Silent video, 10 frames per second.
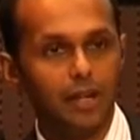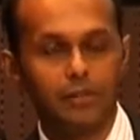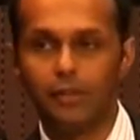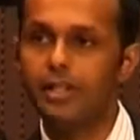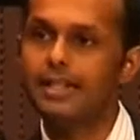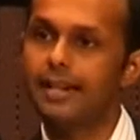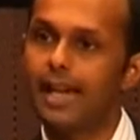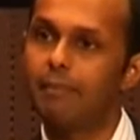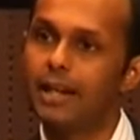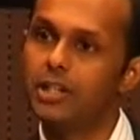The reason I
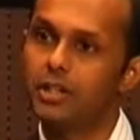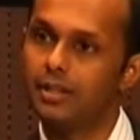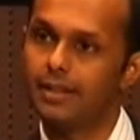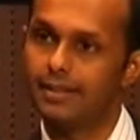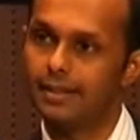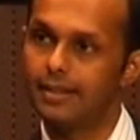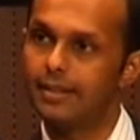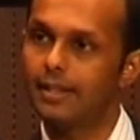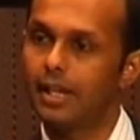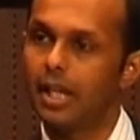mention this
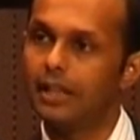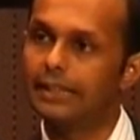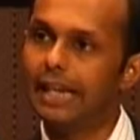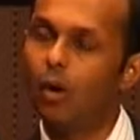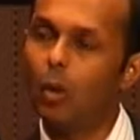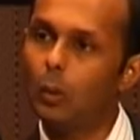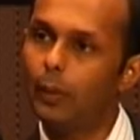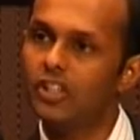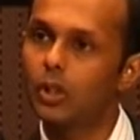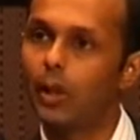is they are
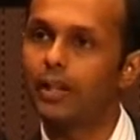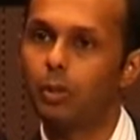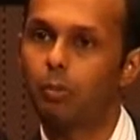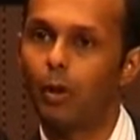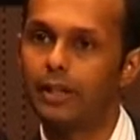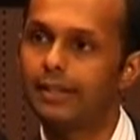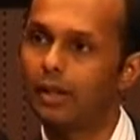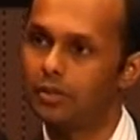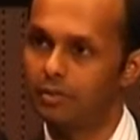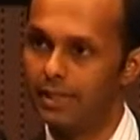always quick to point
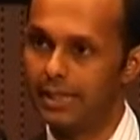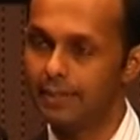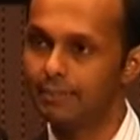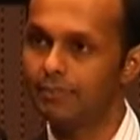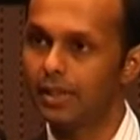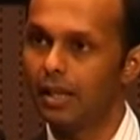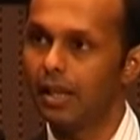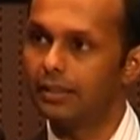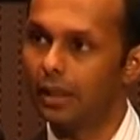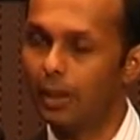out to me
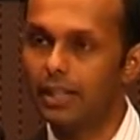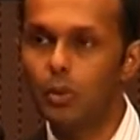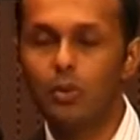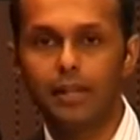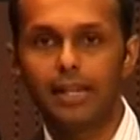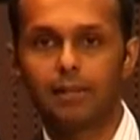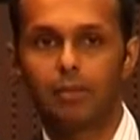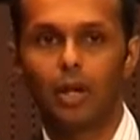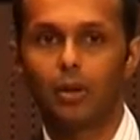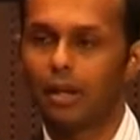that when you think
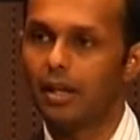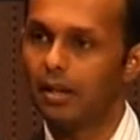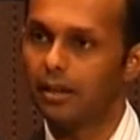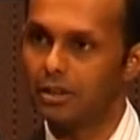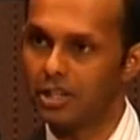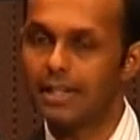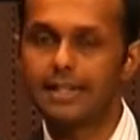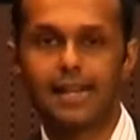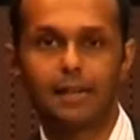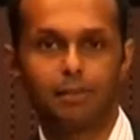about
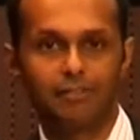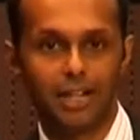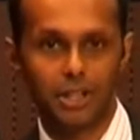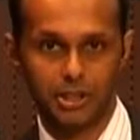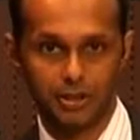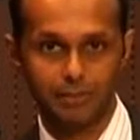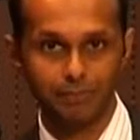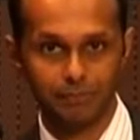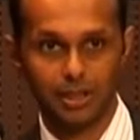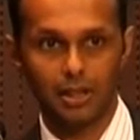genocide prevention,
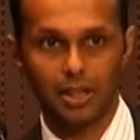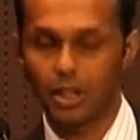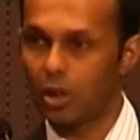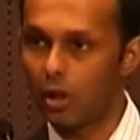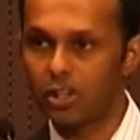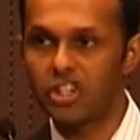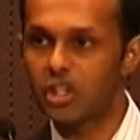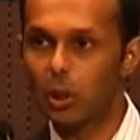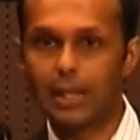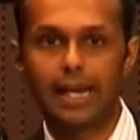you're not just
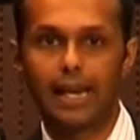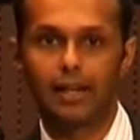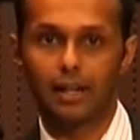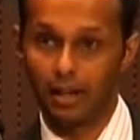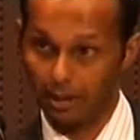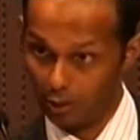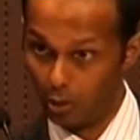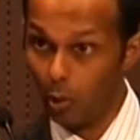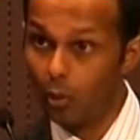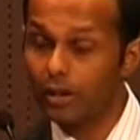looking at a
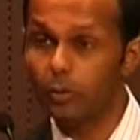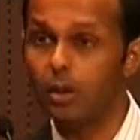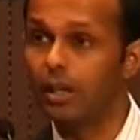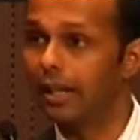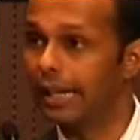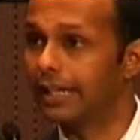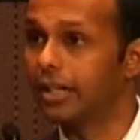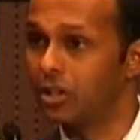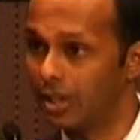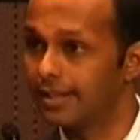loaded word like
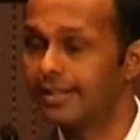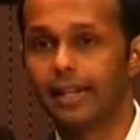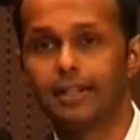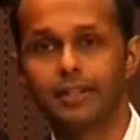genocide.